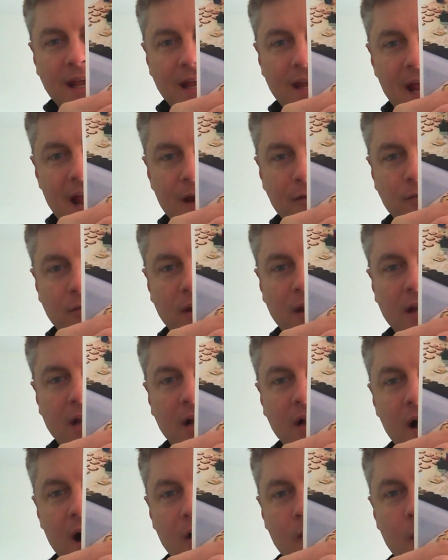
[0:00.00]
in every
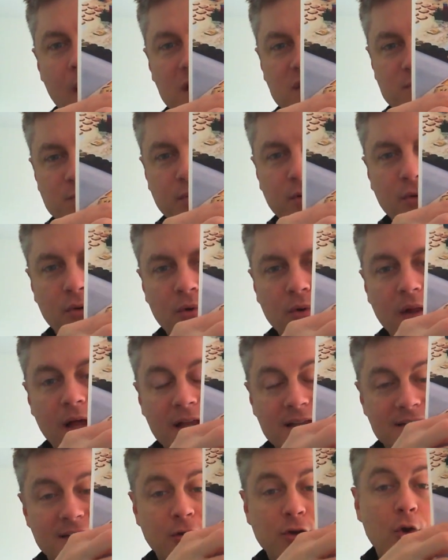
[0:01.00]
clockwise pool
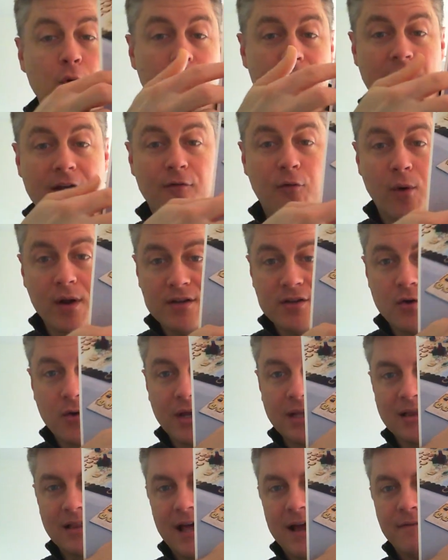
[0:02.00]
until you only have one
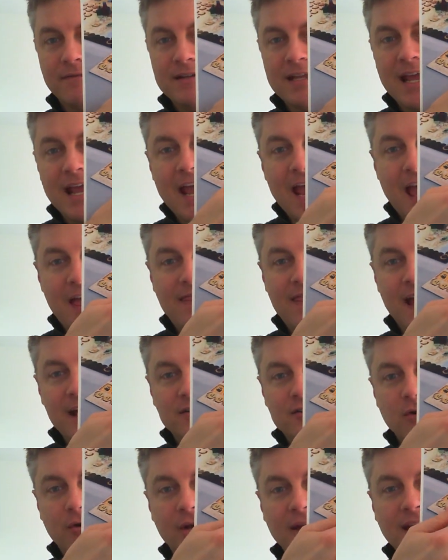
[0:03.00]
token left, and
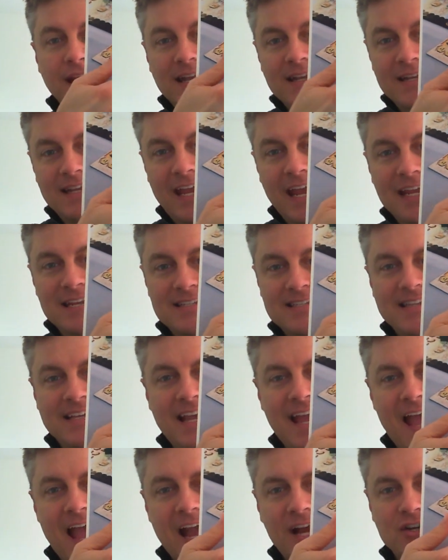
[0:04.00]
that token indicates
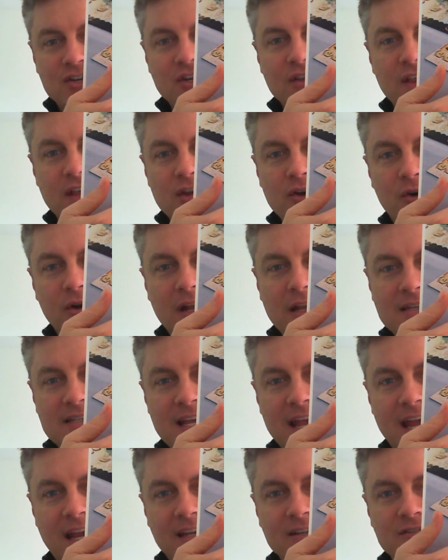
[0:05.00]
the action that you're going to
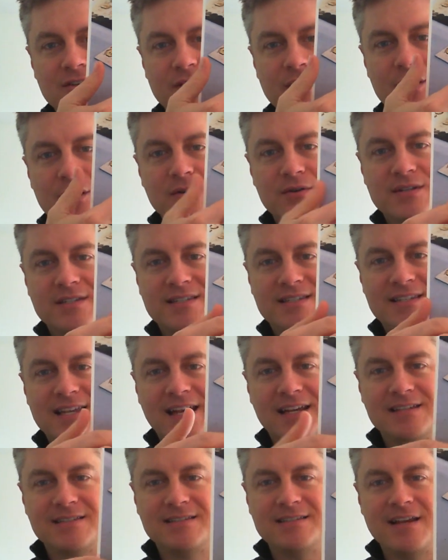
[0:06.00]
take. So there are
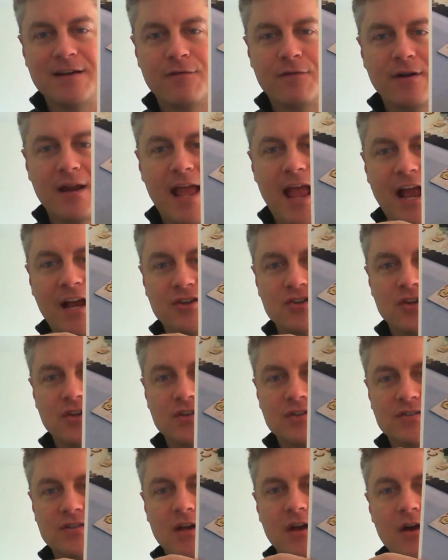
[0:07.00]
six different
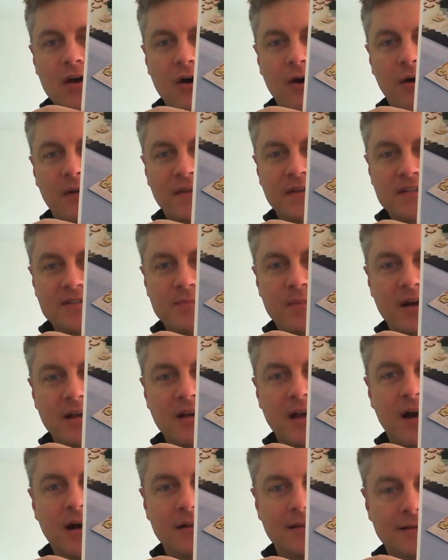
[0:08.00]
actions on this
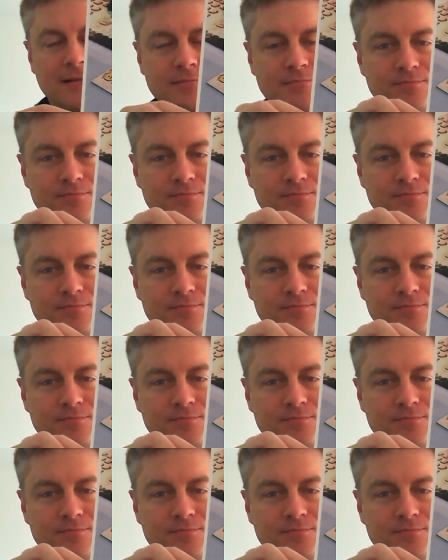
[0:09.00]
Mancala.